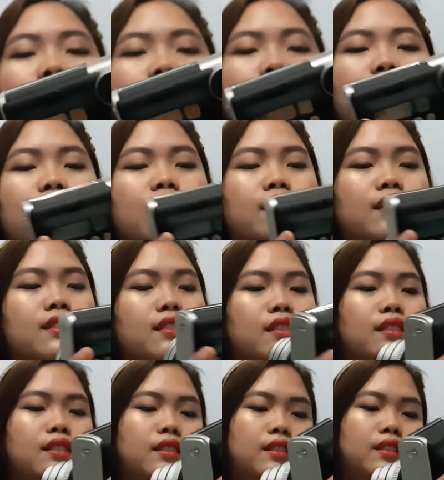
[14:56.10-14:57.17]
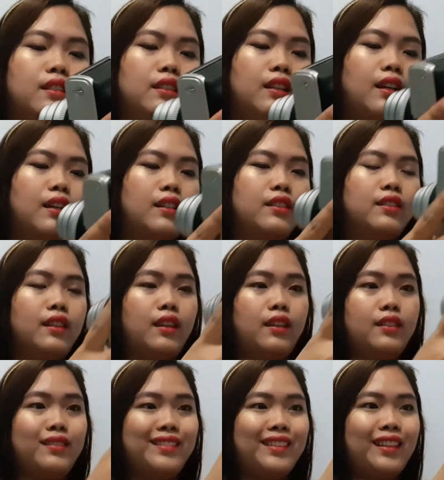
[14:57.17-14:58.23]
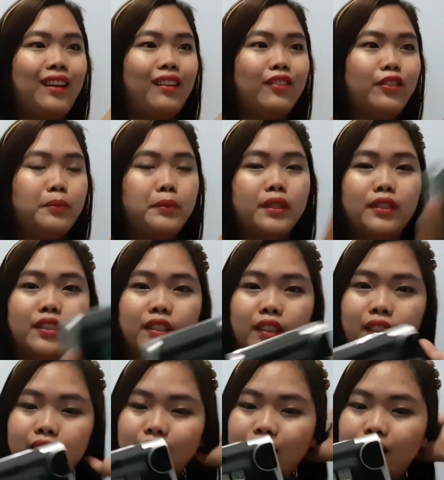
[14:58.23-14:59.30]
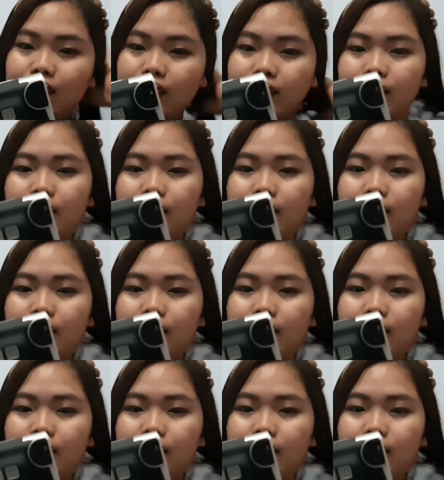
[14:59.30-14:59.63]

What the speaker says: And since it has a selfie mirror here,